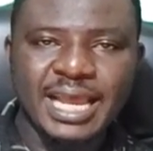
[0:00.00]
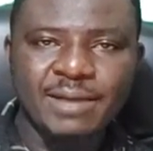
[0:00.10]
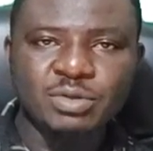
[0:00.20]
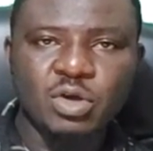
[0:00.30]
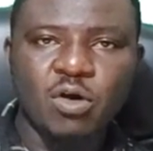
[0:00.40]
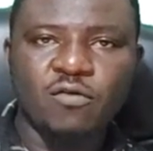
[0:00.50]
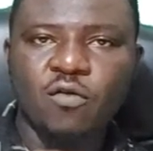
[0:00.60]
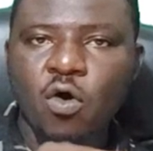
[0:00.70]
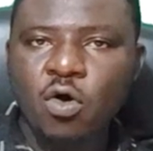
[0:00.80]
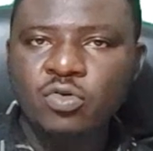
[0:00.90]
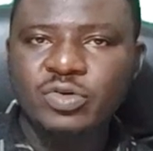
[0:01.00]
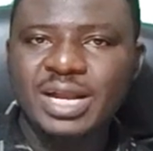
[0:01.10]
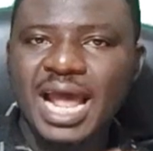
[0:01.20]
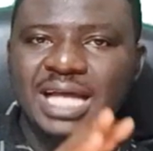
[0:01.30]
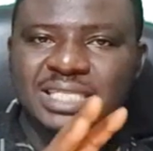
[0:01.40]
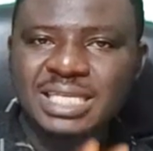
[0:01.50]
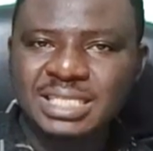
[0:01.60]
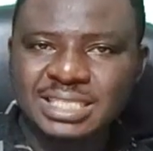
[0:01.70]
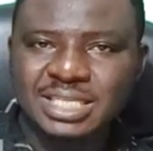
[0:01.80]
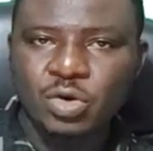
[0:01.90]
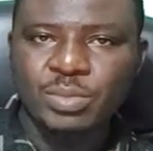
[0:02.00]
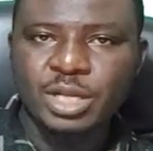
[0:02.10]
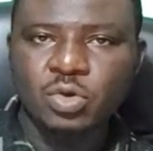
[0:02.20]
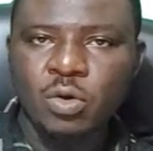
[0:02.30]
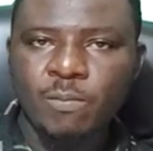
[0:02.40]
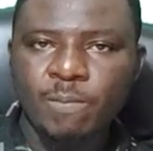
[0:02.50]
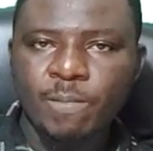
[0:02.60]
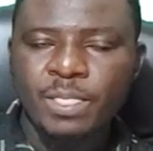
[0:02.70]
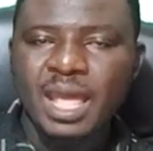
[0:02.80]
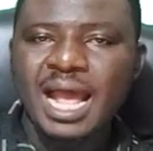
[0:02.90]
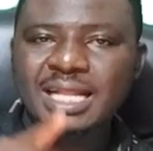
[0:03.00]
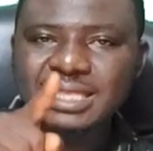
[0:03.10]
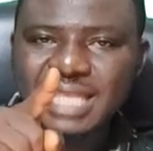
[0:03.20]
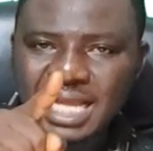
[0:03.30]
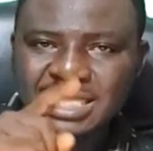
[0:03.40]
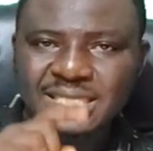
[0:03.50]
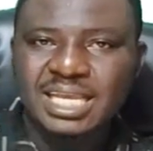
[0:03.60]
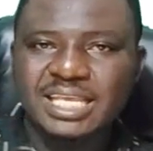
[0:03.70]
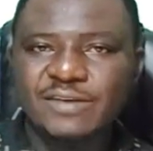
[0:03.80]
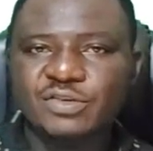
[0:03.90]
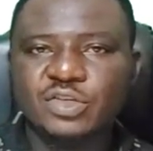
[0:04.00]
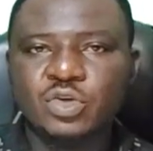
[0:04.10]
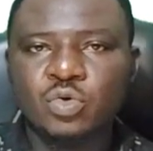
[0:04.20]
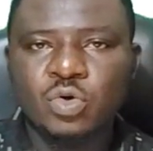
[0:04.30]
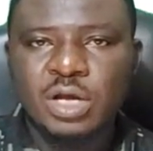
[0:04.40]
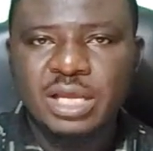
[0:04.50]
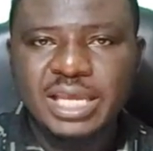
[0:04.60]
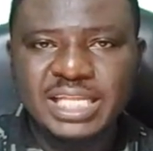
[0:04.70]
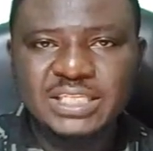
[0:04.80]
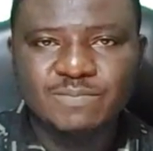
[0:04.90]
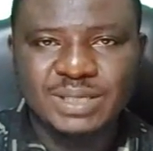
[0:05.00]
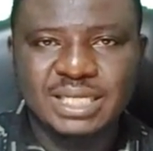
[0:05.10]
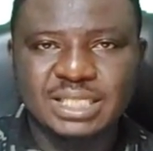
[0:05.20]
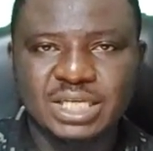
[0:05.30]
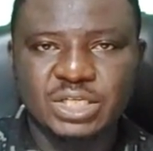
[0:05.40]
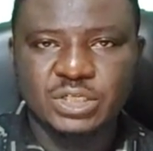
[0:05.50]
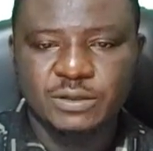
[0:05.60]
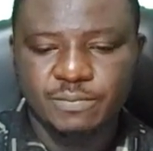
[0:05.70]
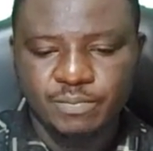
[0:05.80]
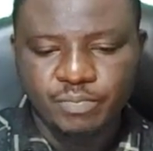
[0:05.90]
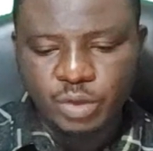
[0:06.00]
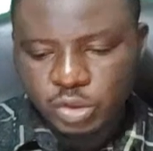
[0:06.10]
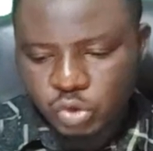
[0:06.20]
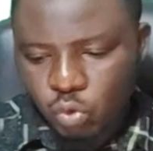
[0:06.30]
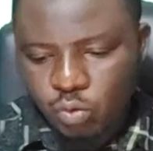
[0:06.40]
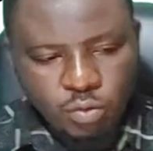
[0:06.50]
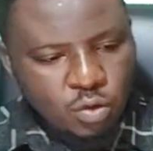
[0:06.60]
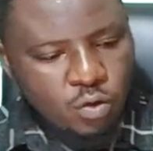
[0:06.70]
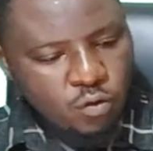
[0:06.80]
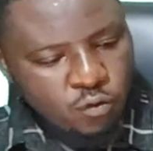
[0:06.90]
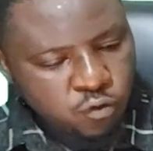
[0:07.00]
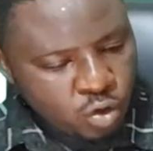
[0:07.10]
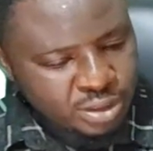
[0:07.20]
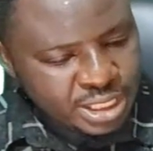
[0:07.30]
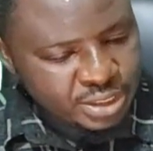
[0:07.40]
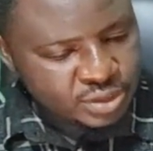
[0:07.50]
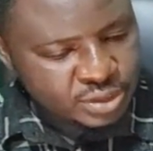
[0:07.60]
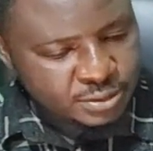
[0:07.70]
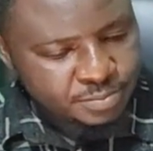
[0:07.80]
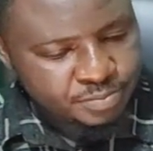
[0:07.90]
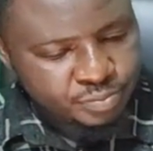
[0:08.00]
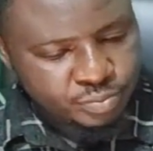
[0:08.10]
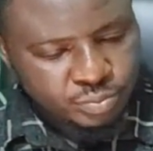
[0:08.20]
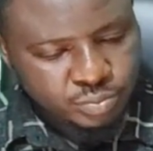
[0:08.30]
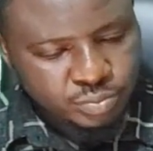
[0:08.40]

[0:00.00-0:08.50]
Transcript: in terms of 100 as its denominator, and that gives you its percentage. So for this,